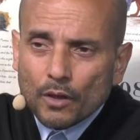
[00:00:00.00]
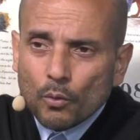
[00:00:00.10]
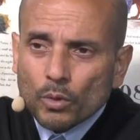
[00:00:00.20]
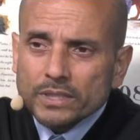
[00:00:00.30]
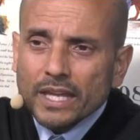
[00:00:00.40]

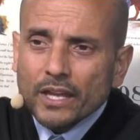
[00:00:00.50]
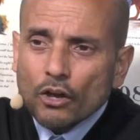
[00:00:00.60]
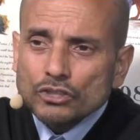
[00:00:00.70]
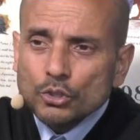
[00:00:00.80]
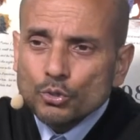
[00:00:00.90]
What did they
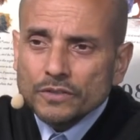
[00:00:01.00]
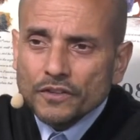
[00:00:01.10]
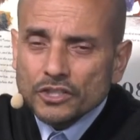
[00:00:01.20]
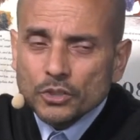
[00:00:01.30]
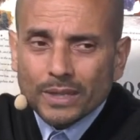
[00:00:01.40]
ask Lucifer
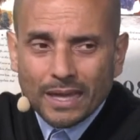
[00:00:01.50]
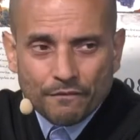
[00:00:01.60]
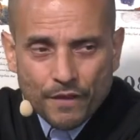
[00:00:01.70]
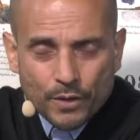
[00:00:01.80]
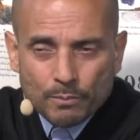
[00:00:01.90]
to do at that
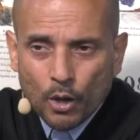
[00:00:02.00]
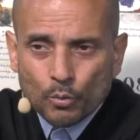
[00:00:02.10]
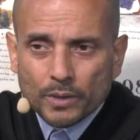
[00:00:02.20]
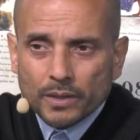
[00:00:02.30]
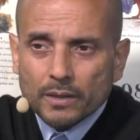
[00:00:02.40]
very moment?